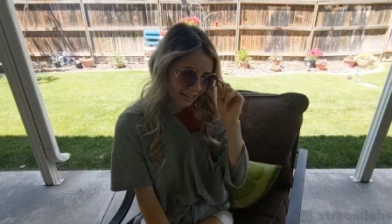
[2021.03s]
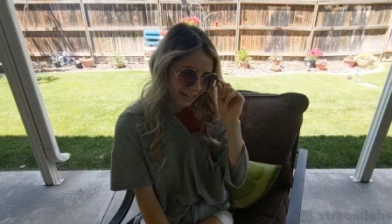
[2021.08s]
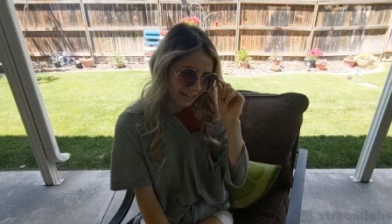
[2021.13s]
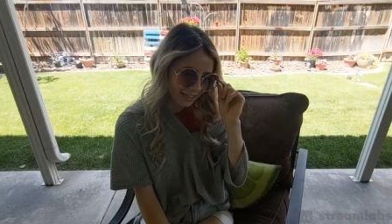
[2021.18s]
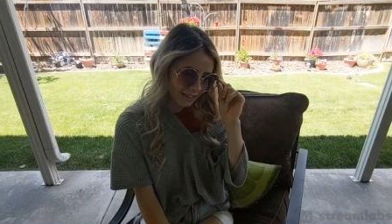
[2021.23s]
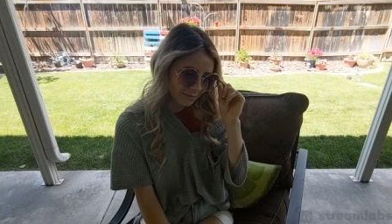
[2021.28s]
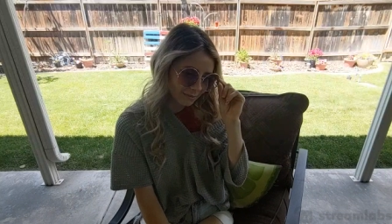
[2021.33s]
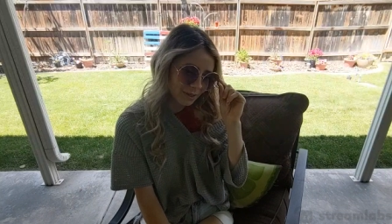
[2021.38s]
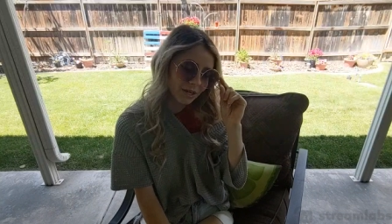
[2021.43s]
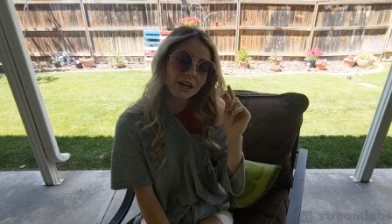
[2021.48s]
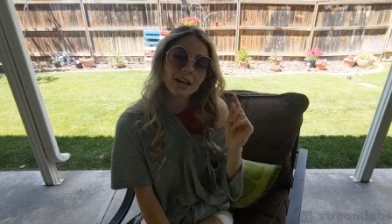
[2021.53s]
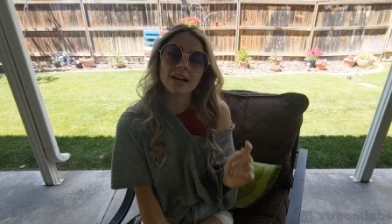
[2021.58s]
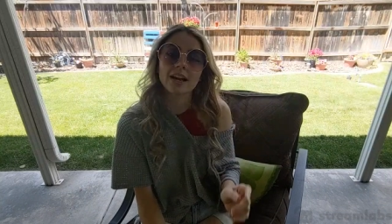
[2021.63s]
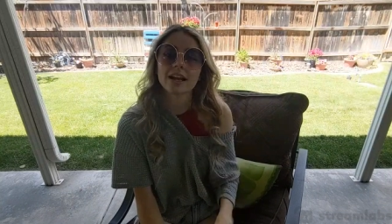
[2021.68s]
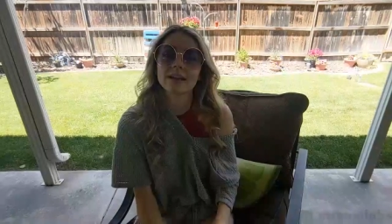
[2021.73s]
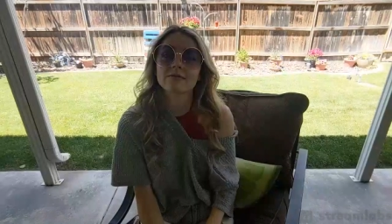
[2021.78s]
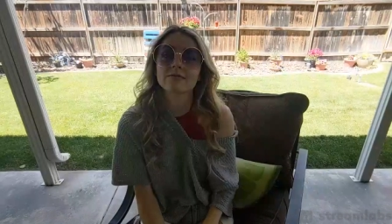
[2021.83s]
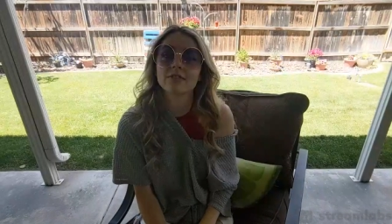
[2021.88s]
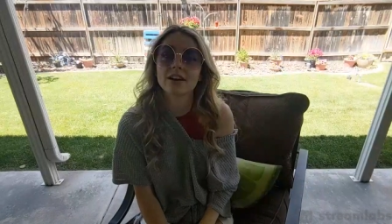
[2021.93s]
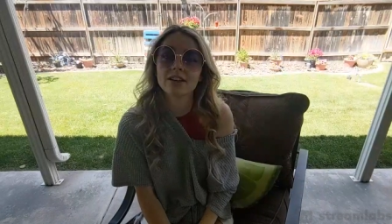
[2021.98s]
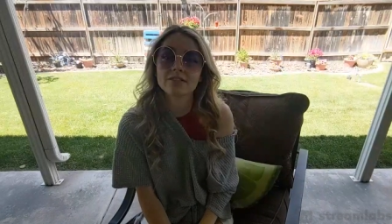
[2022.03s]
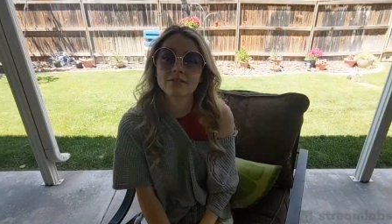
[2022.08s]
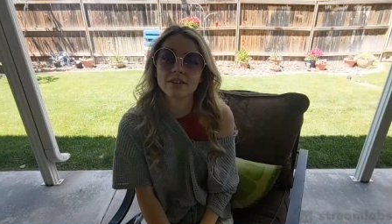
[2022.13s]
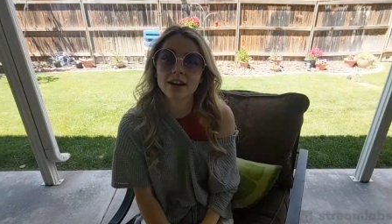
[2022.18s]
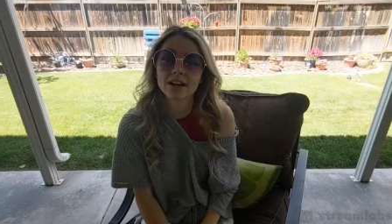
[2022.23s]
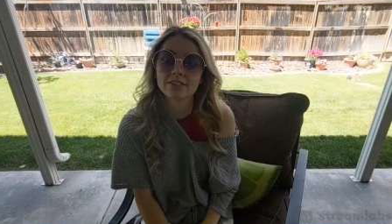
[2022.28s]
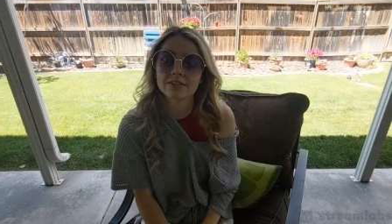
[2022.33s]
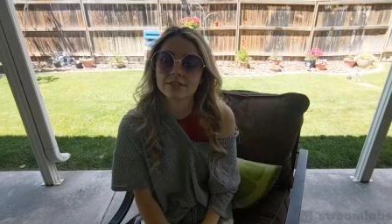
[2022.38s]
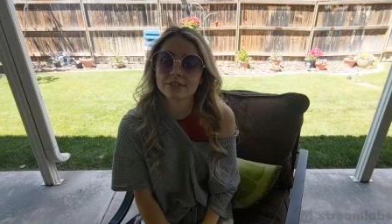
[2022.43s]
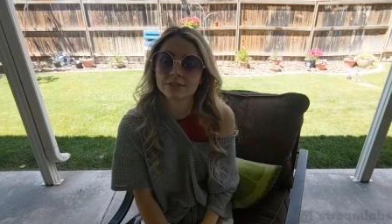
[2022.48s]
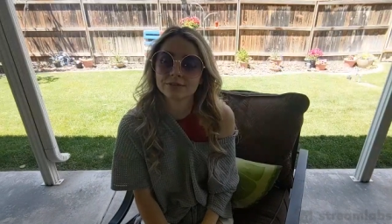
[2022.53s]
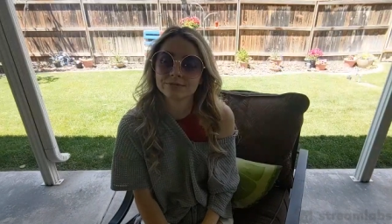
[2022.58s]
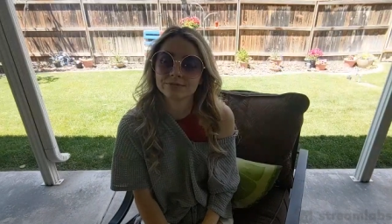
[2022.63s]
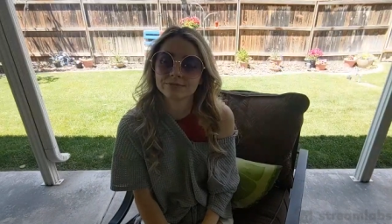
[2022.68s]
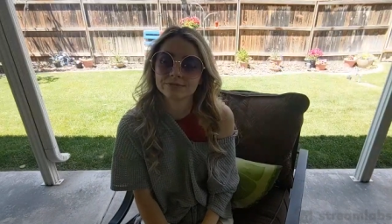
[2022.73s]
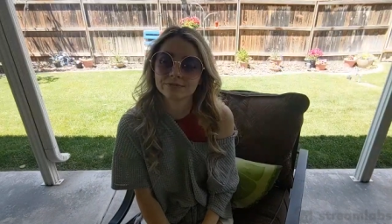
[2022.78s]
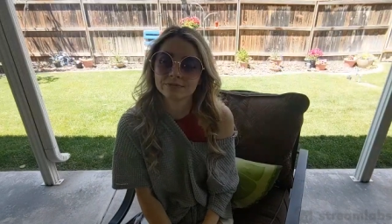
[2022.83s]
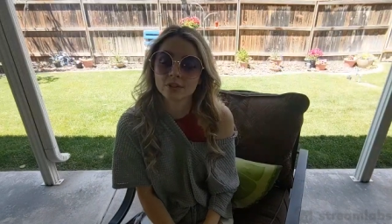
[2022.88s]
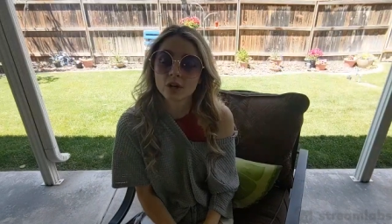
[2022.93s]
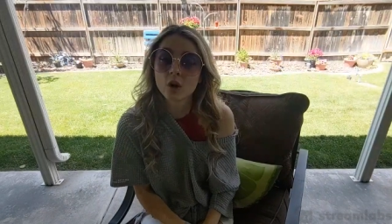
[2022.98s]
I am not. I am Five, five.
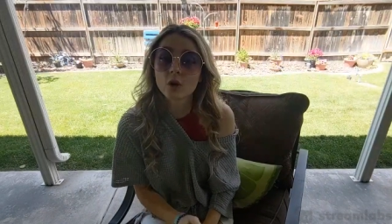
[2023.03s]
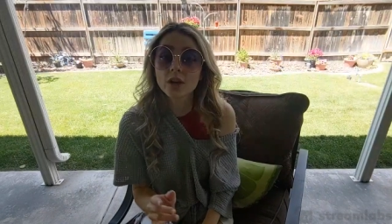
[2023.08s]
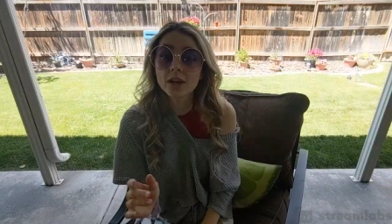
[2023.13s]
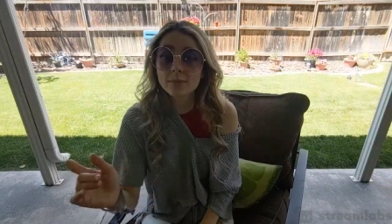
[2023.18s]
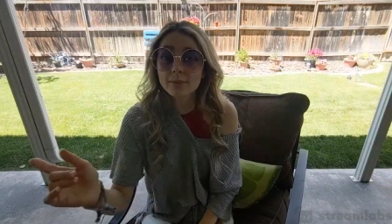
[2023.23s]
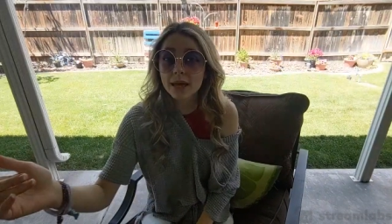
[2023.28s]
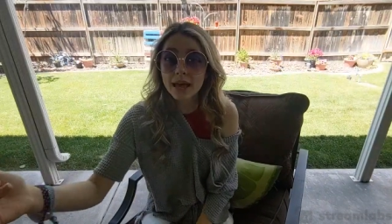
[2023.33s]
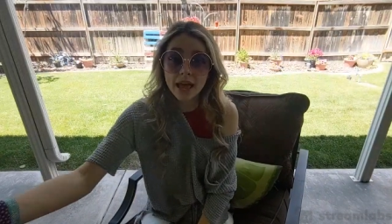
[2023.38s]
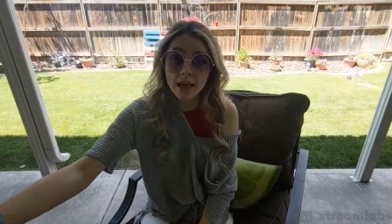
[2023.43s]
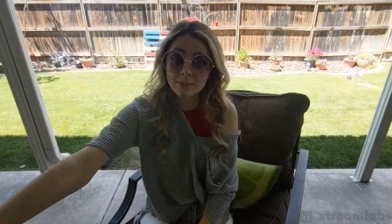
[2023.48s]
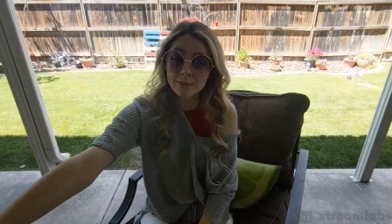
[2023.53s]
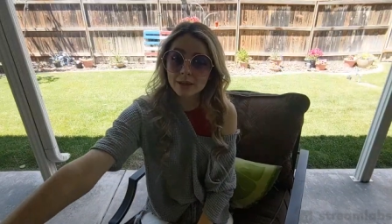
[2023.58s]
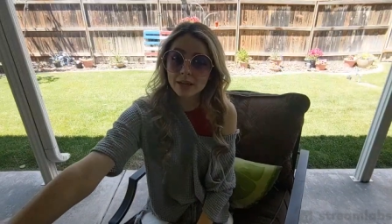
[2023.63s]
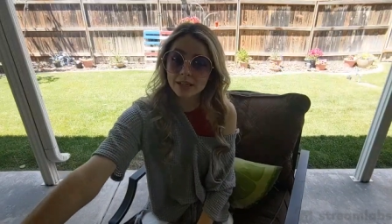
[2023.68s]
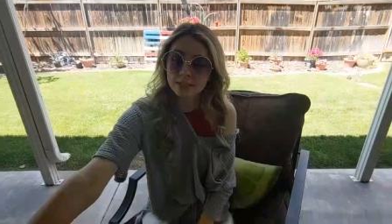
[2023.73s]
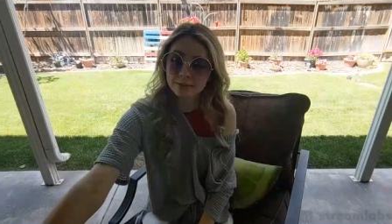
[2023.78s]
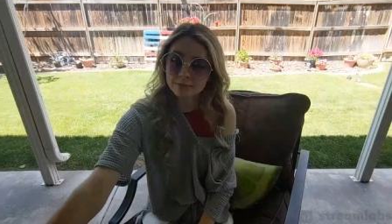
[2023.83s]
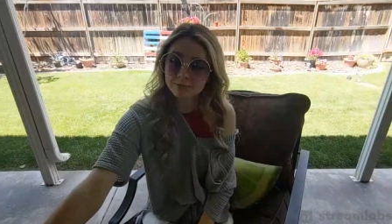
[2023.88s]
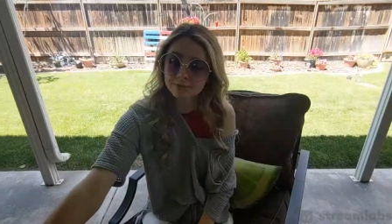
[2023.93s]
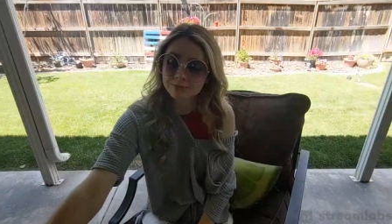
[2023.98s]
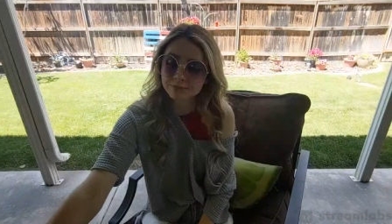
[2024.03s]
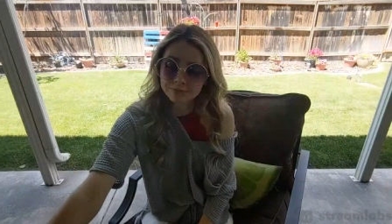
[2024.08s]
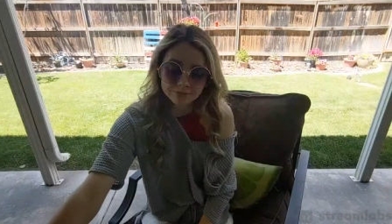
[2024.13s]
Okay, but Emma...